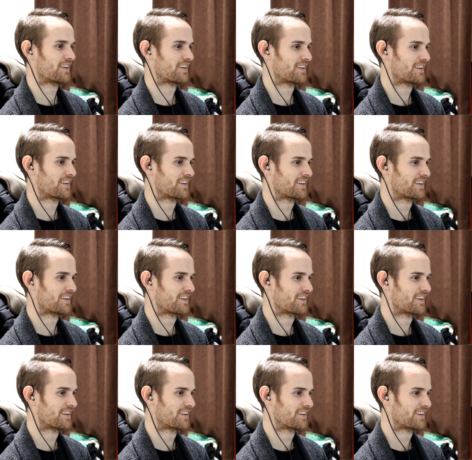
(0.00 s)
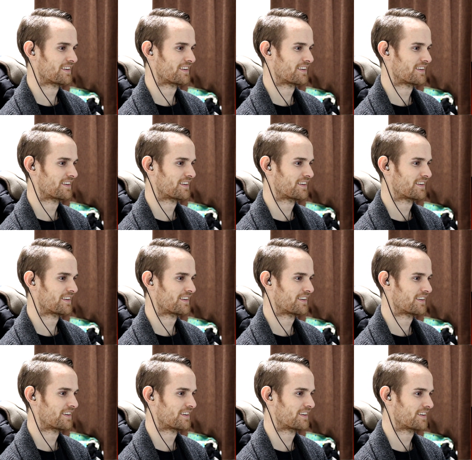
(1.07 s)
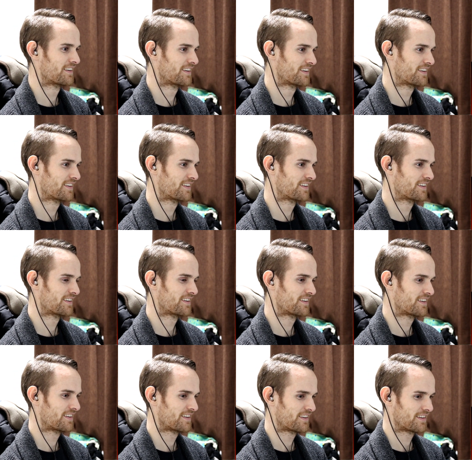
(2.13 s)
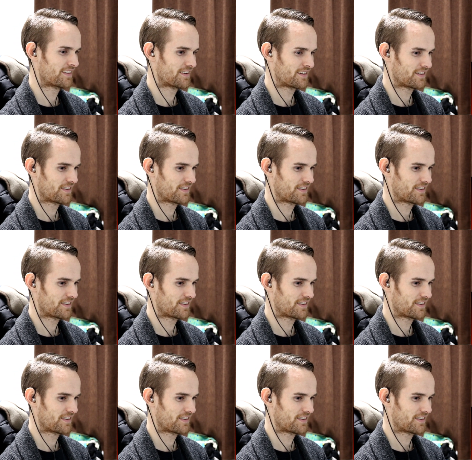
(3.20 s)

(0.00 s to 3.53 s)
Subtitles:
Nobody speaks.